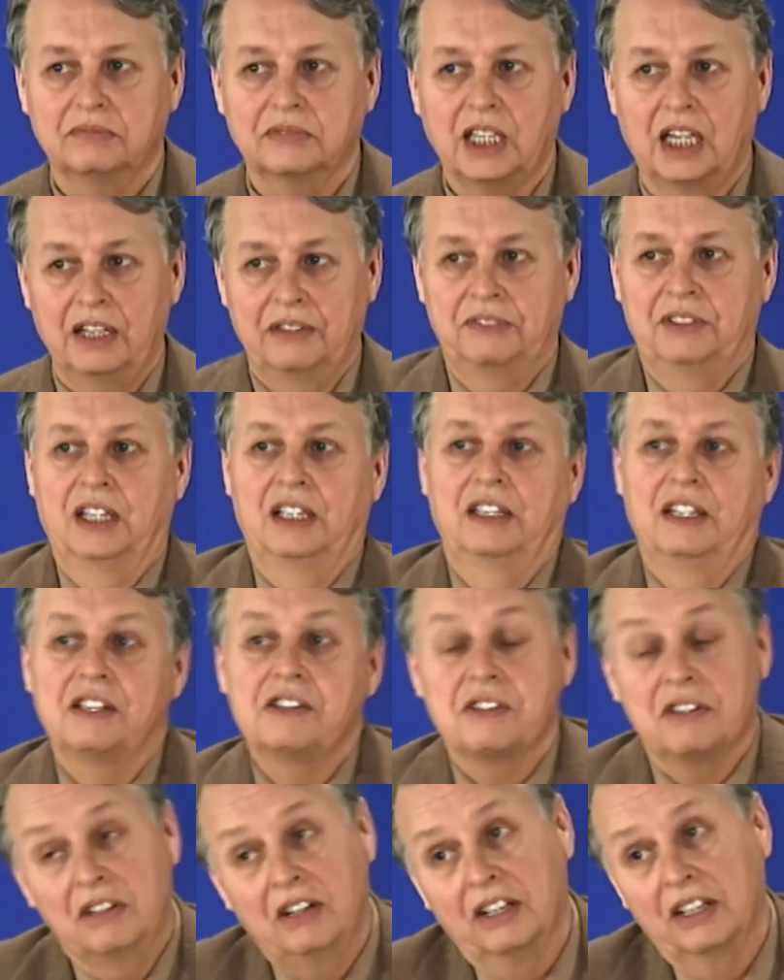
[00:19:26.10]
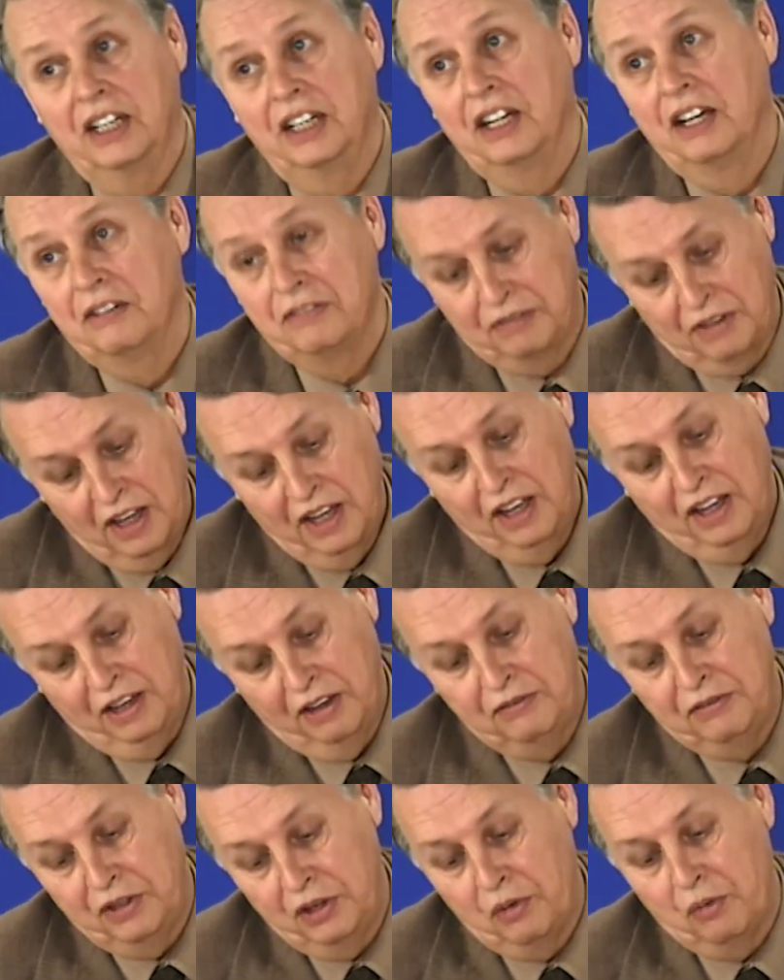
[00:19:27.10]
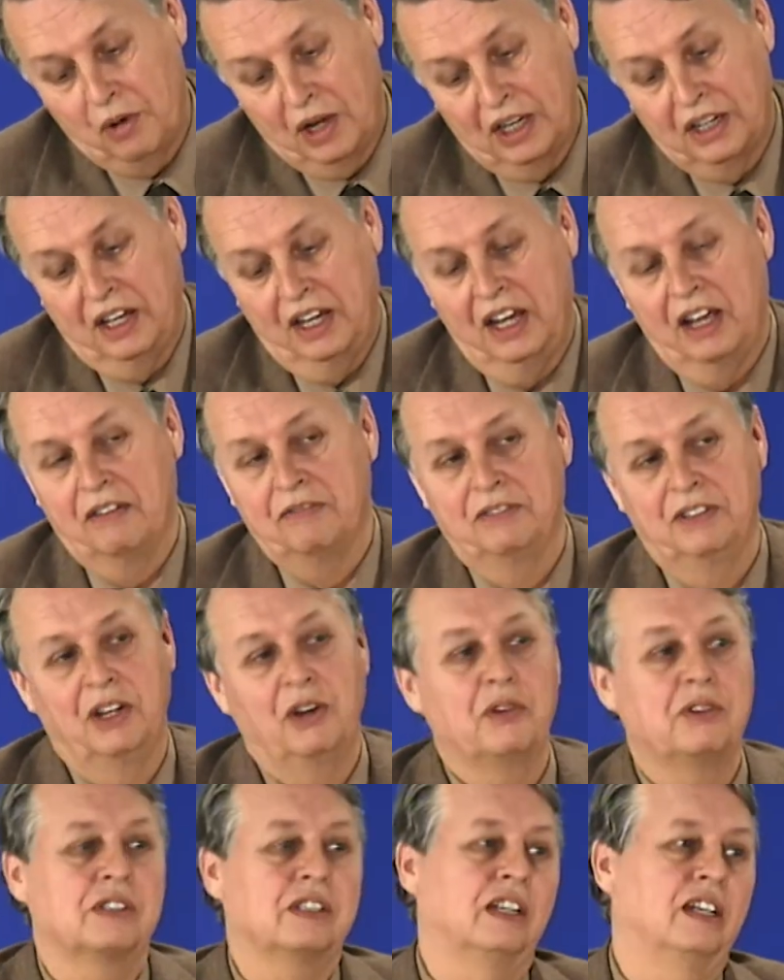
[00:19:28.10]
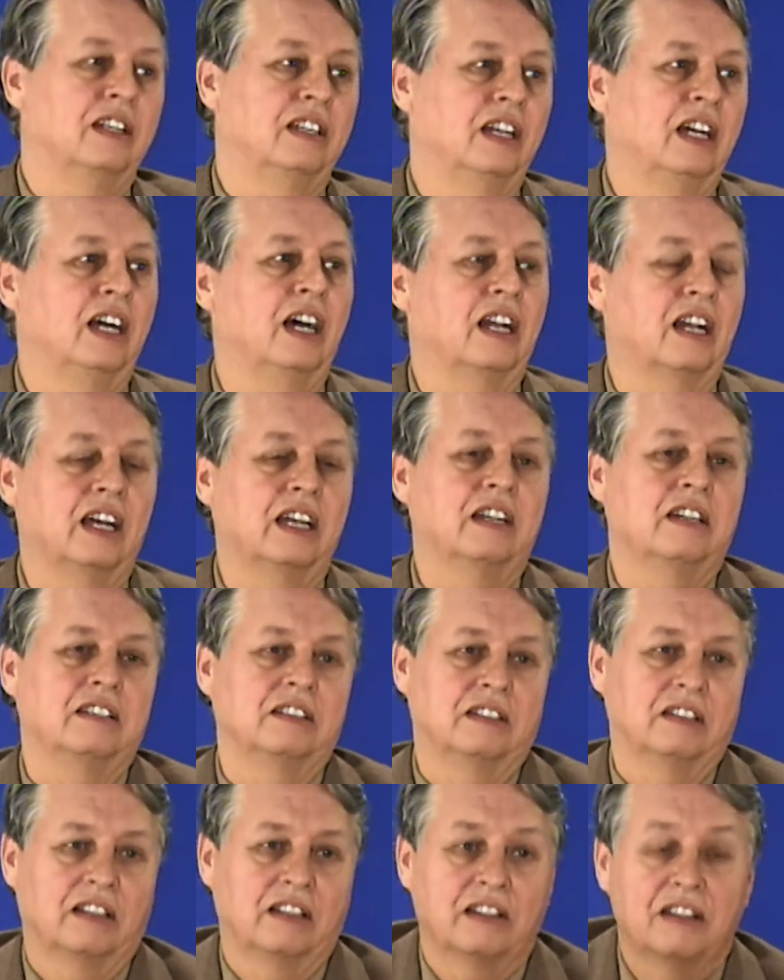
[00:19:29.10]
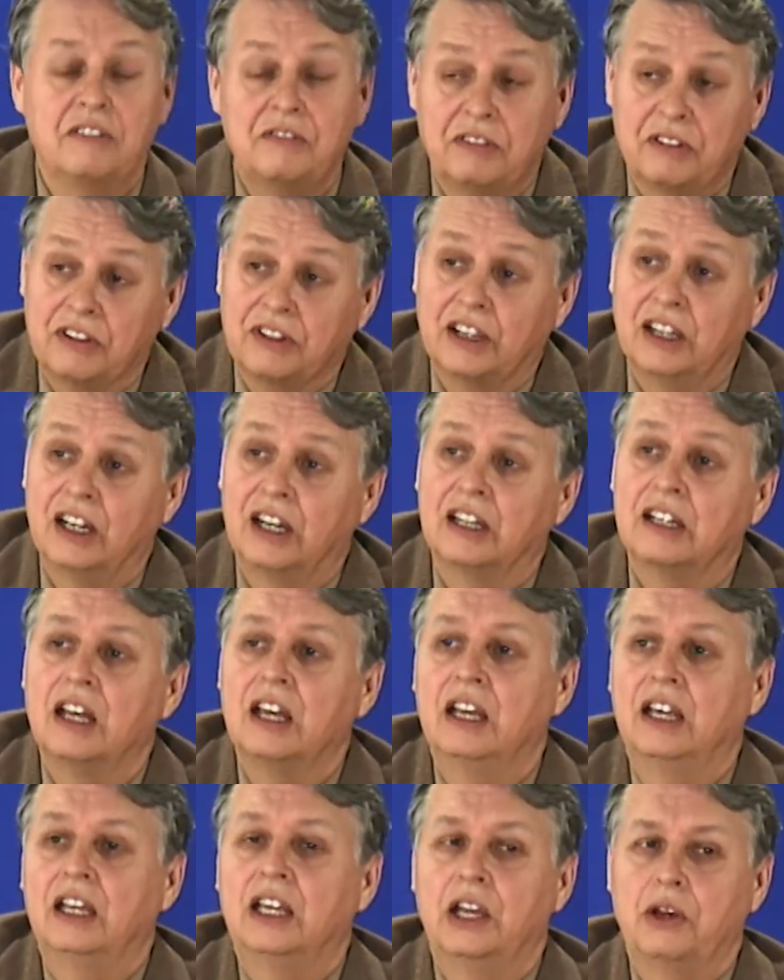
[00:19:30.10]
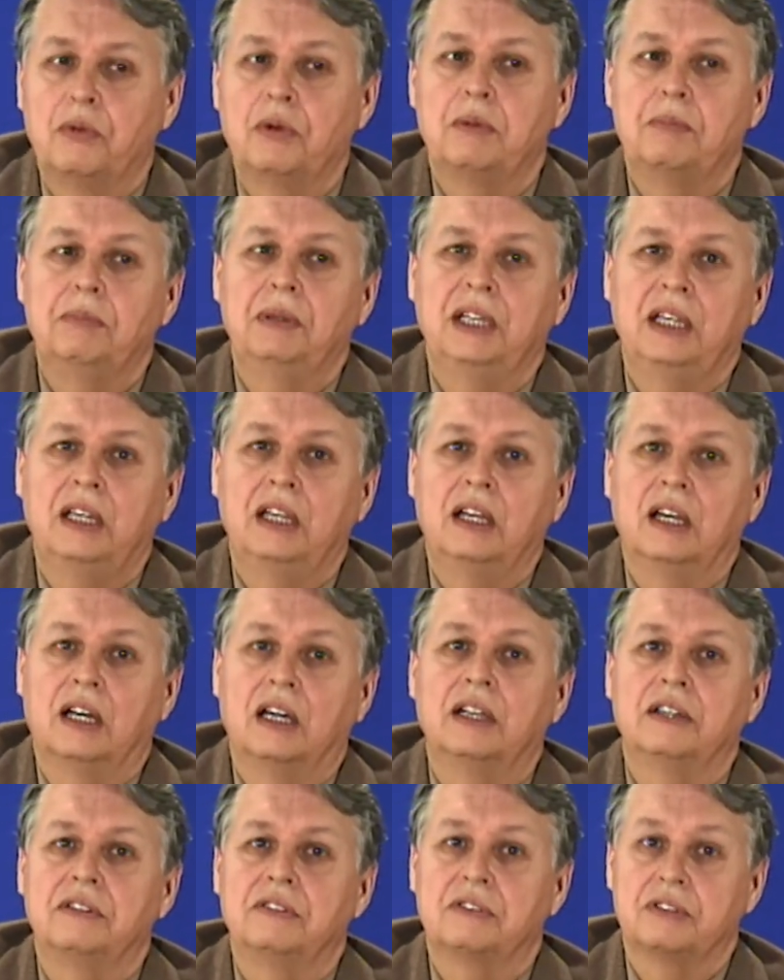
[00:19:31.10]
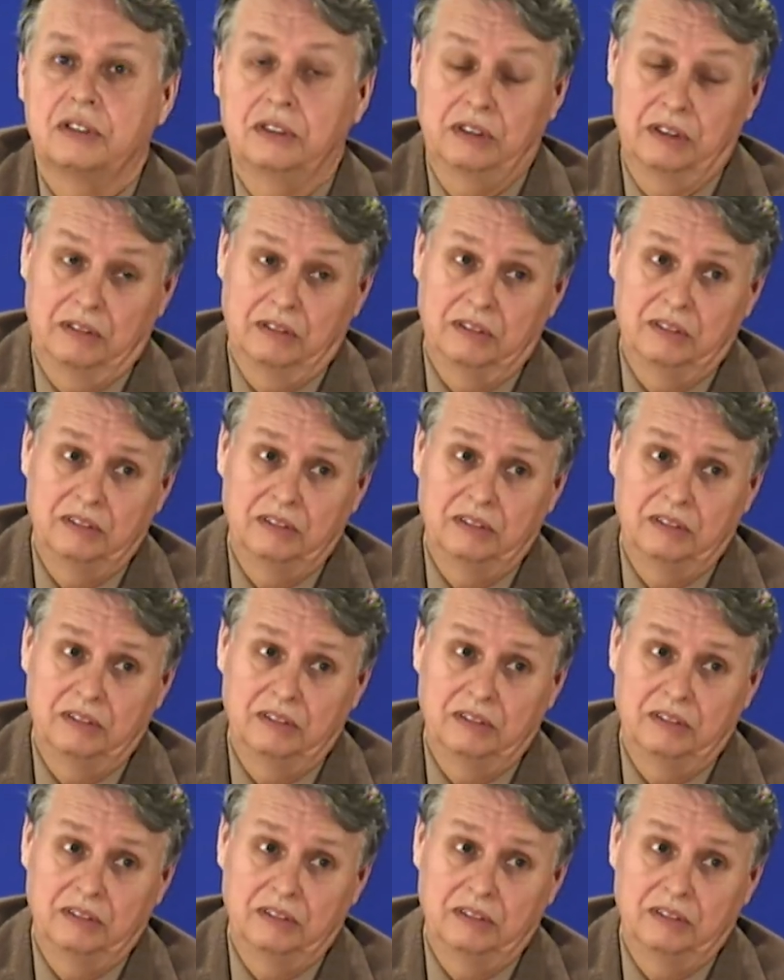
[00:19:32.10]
I've done this long enough. If you want to have notes on that, I can deliver that. It would be untrue.